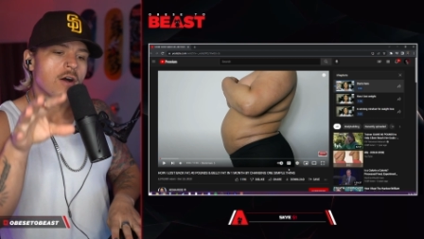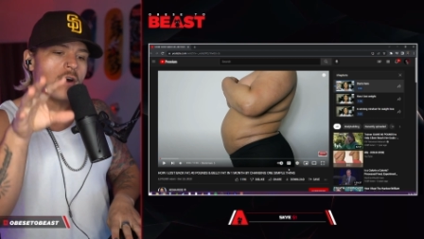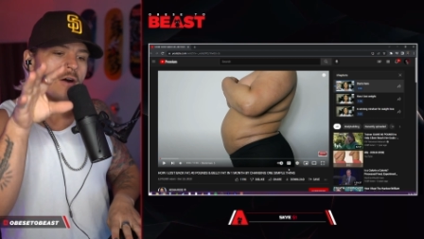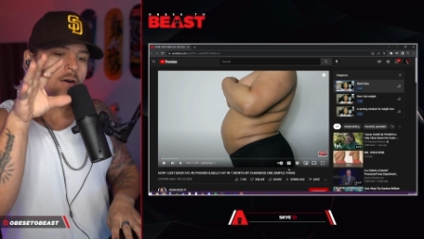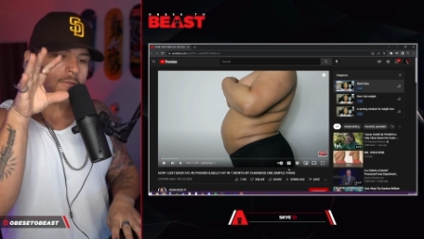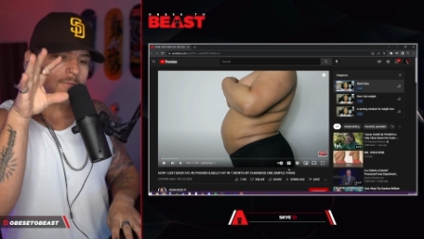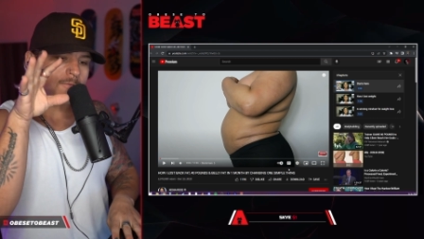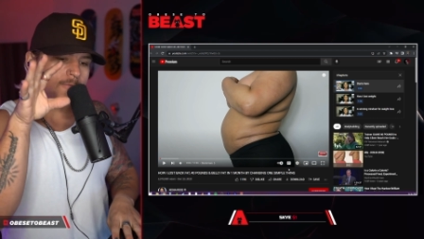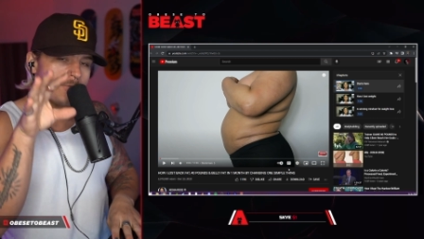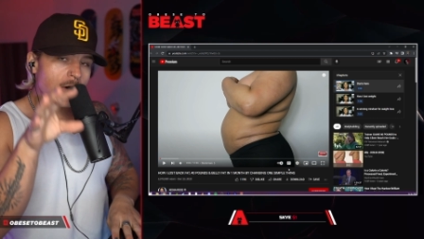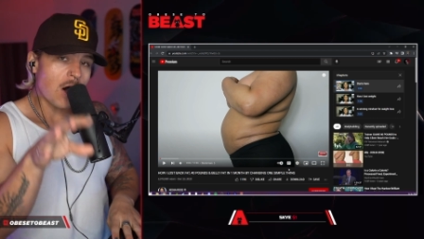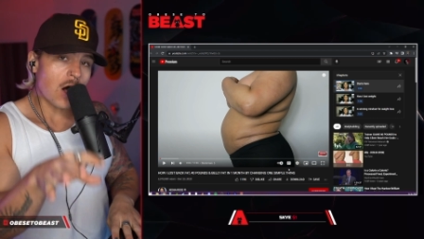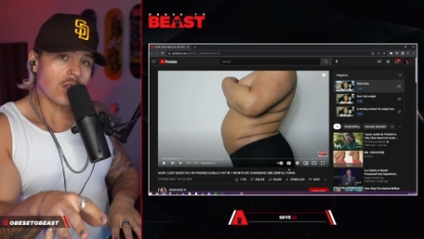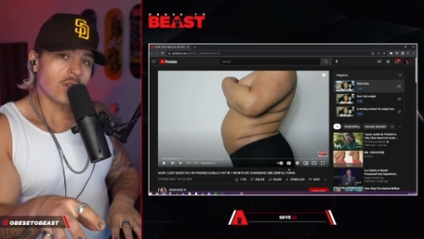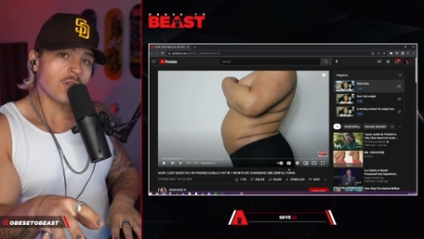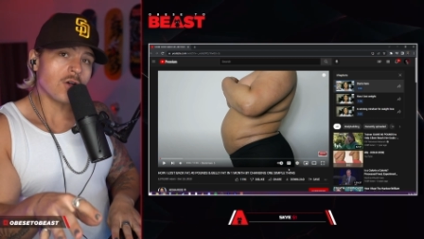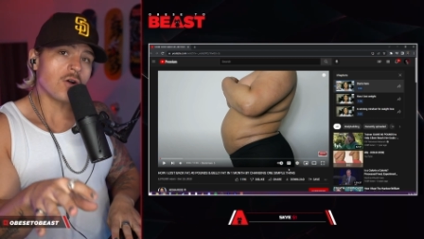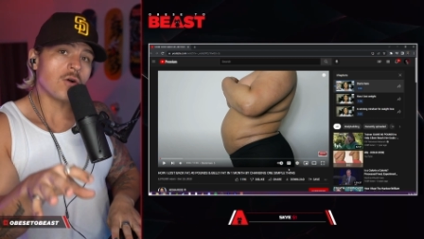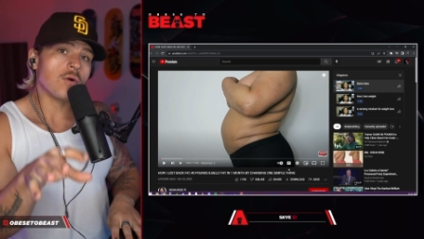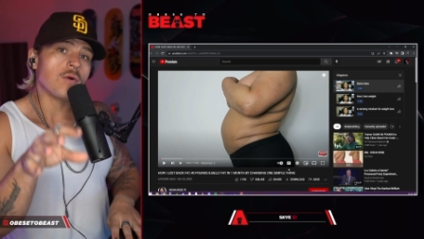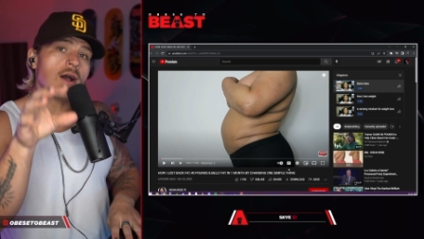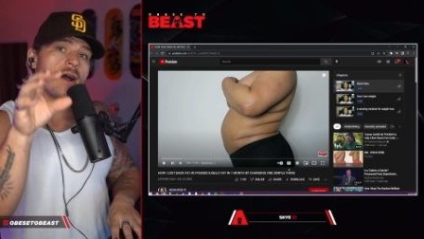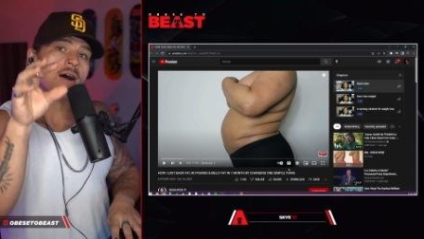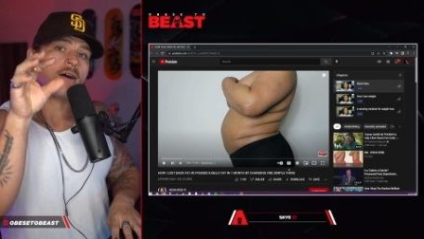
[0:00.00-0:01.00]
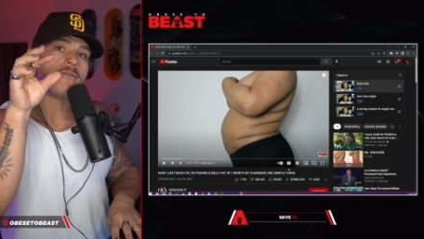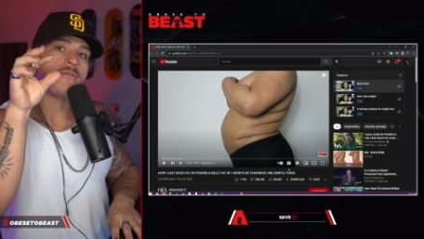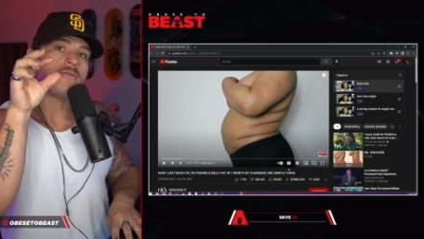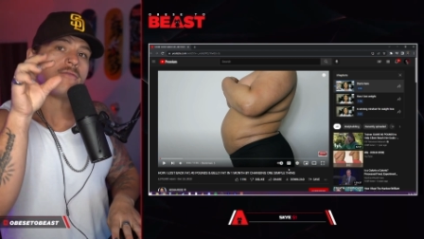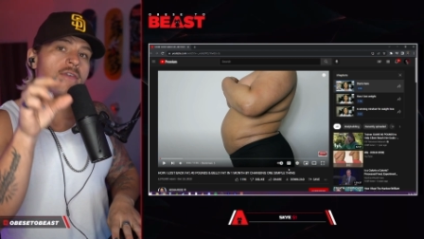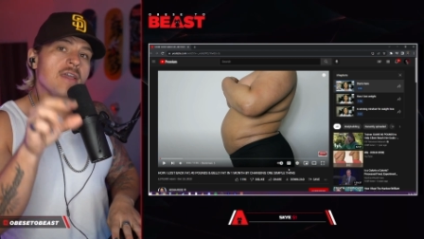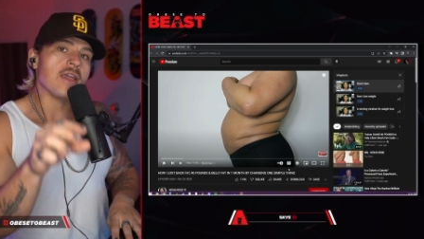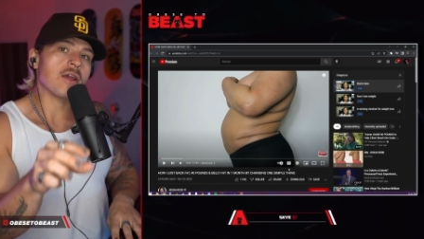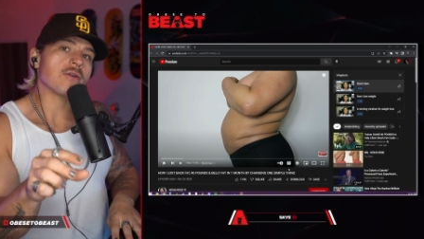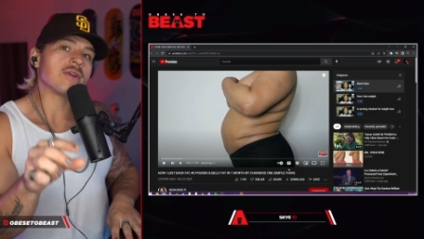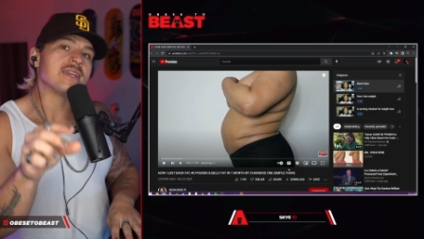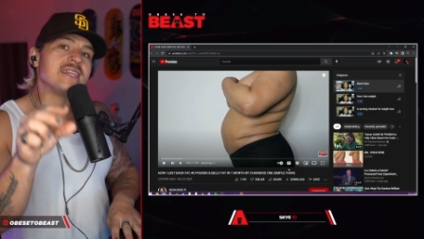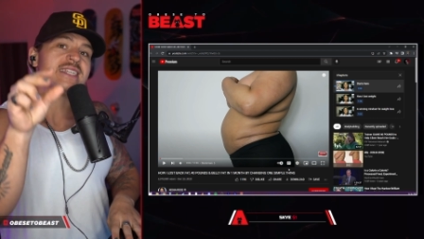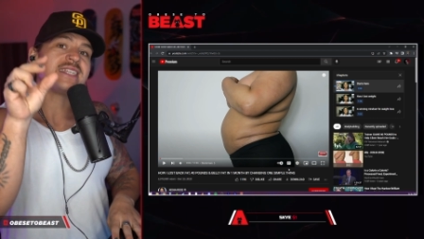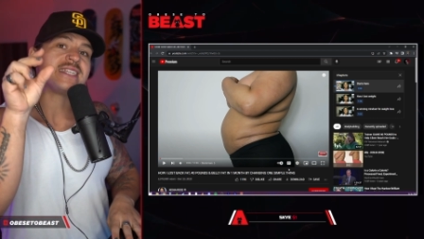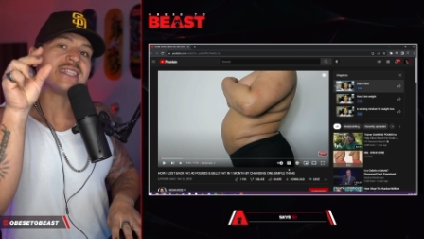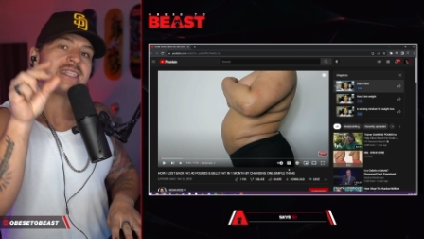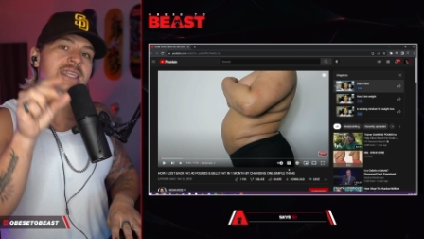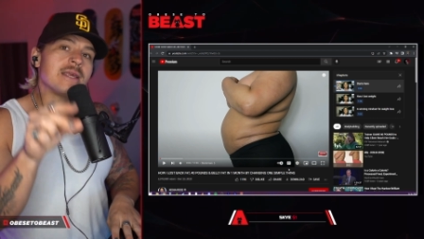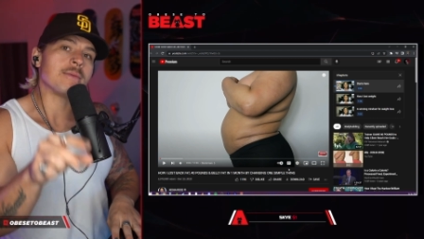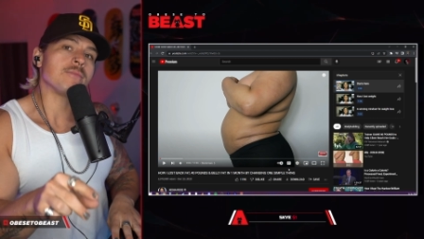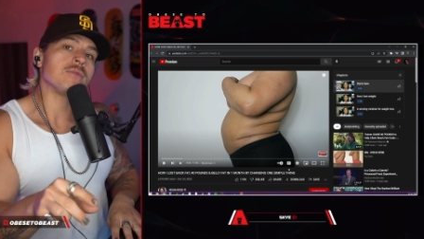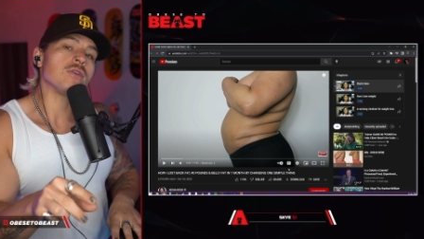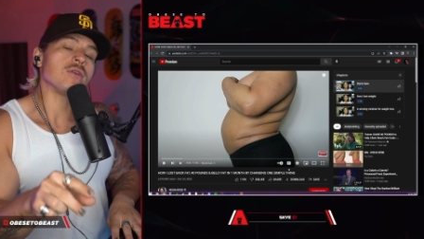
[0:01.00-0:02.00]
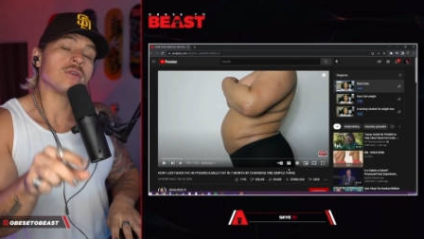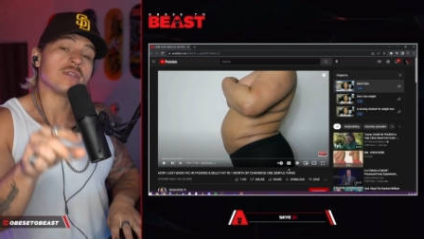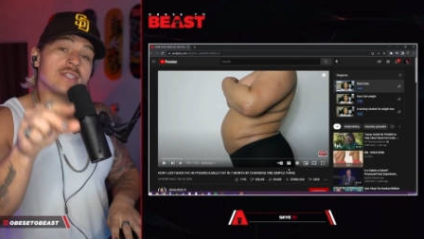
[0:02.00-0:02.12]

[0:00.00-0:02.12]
follow a very sim